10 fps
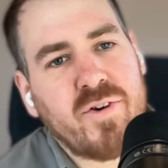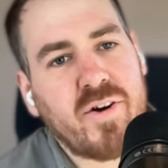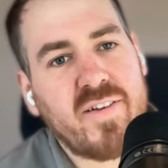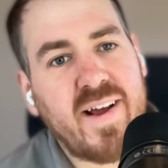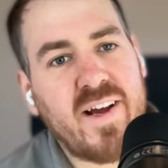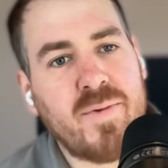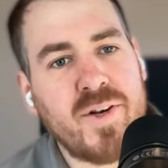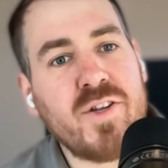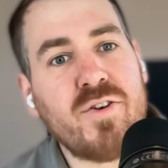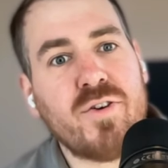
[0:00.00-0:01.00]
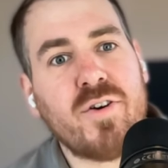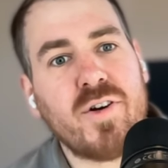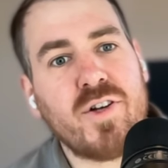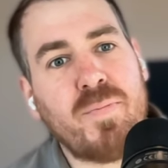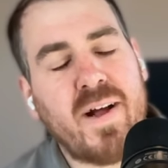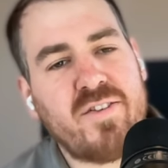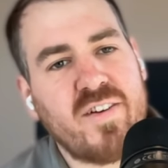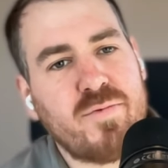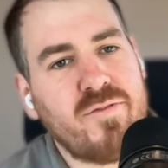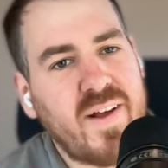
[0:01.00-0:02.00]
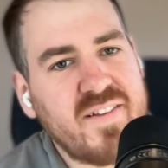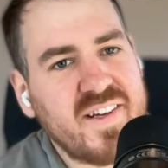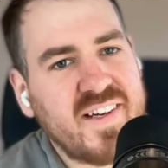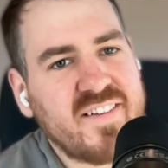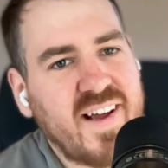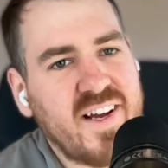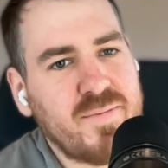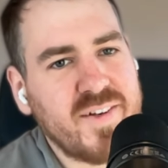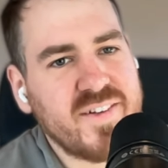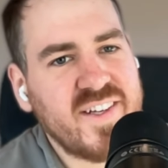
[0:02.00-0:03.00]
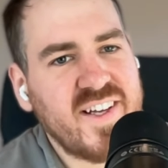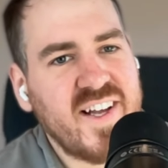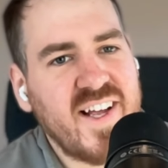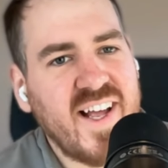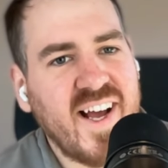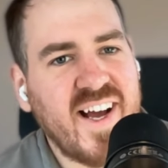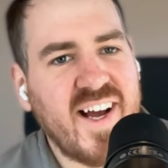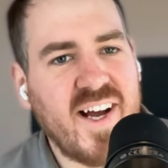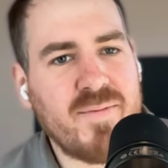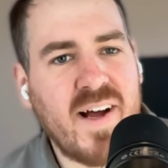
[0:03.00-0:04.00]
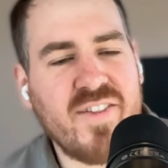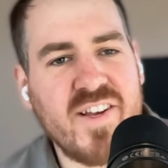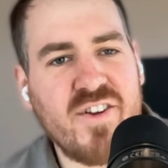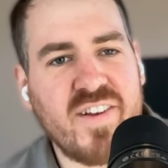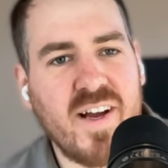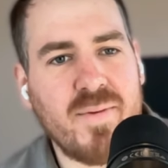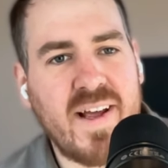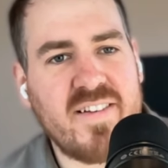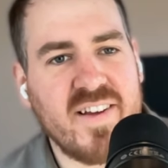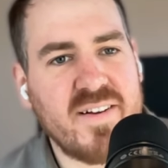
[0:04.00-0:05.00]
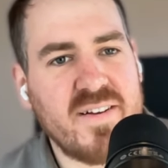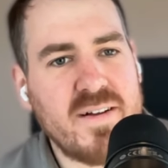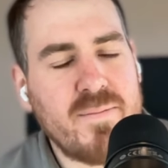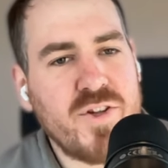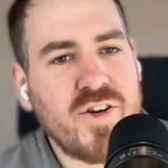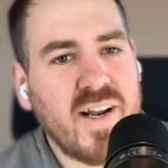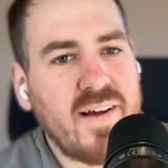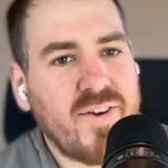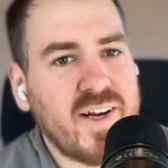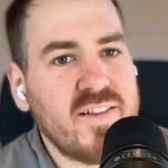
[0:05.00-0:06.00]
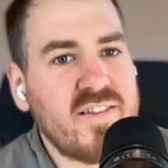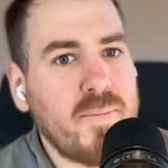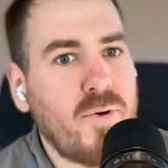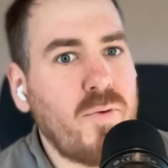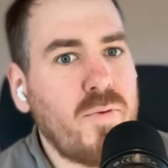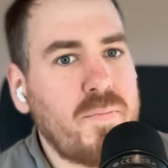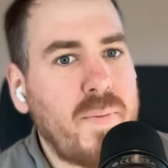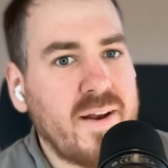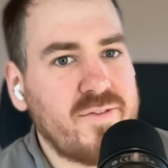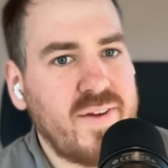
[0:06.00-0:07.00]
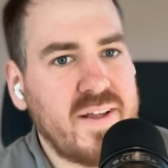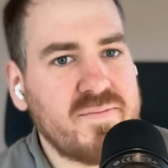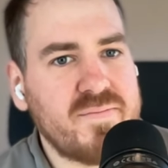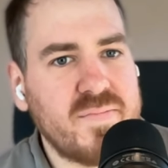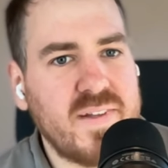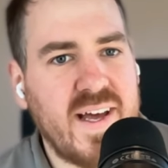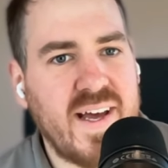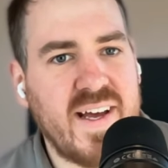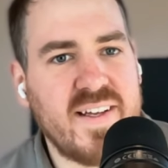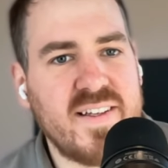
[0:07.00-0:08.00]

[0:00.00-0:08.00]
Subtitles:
got curtailment and your battery is preventing curtailment and then using it up later. You kind of have like a double benefit there,